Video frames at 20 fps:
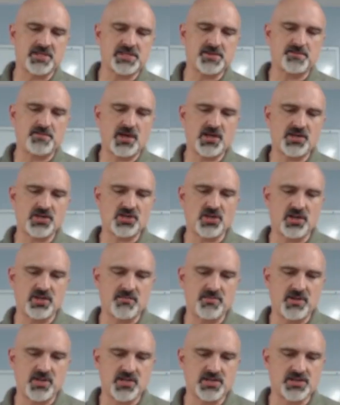
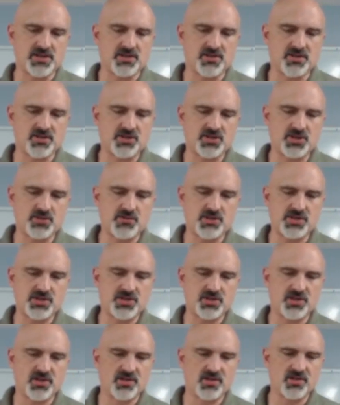especially because under
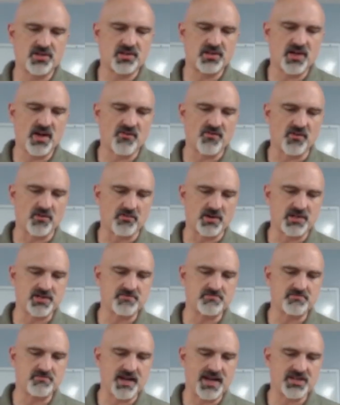Jewish
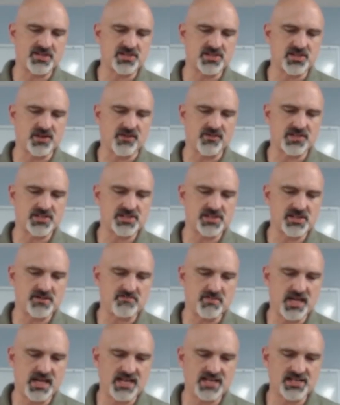government, manservants
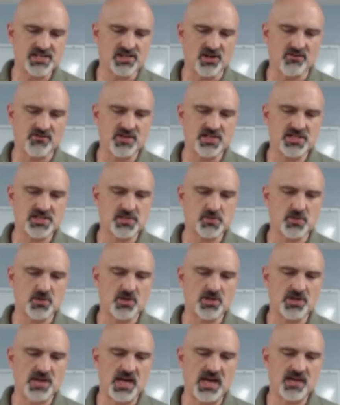and maidservants
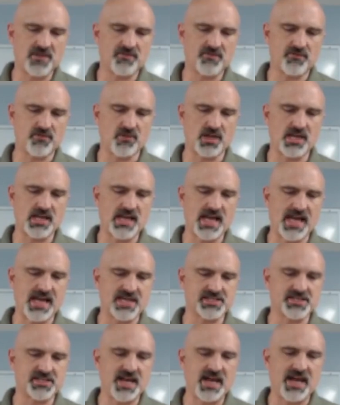were not free,
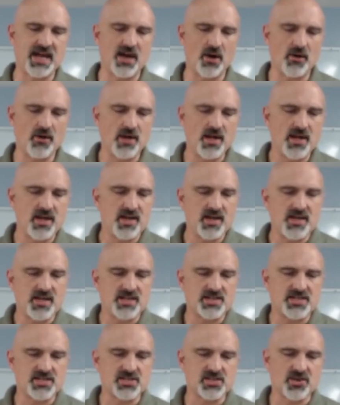as now,
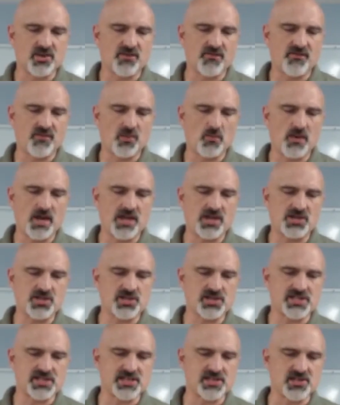to serve for
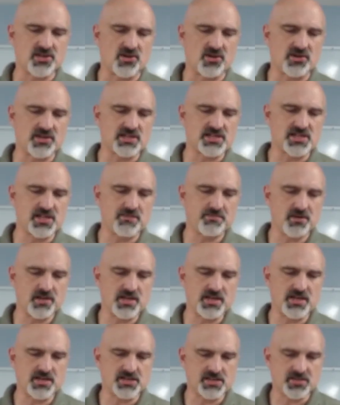wages as long as they
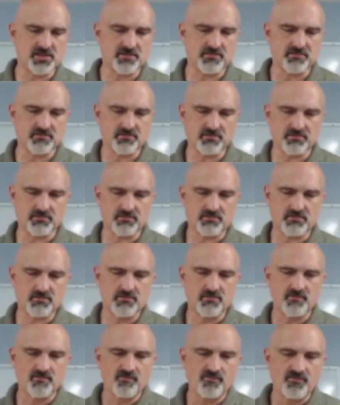pleased.
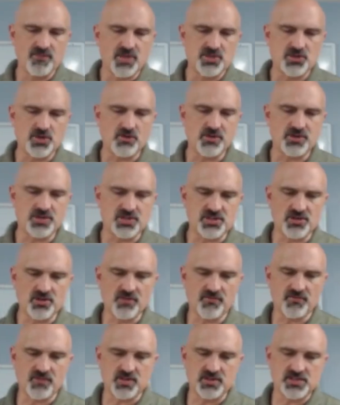Jewish
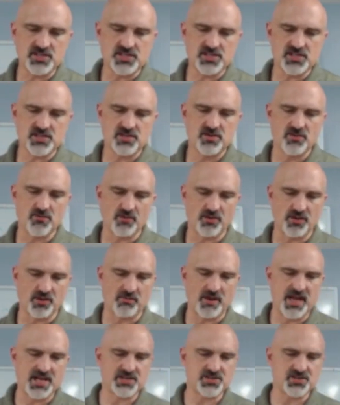servants were their
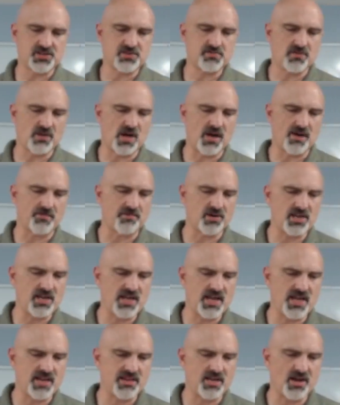master's
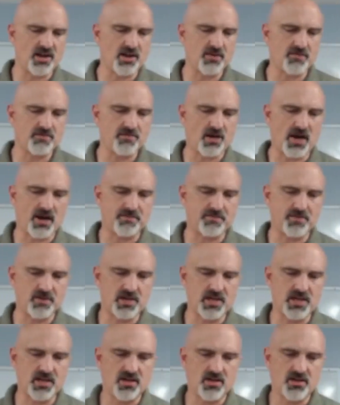property, and their
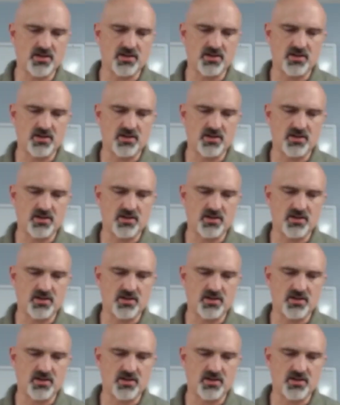property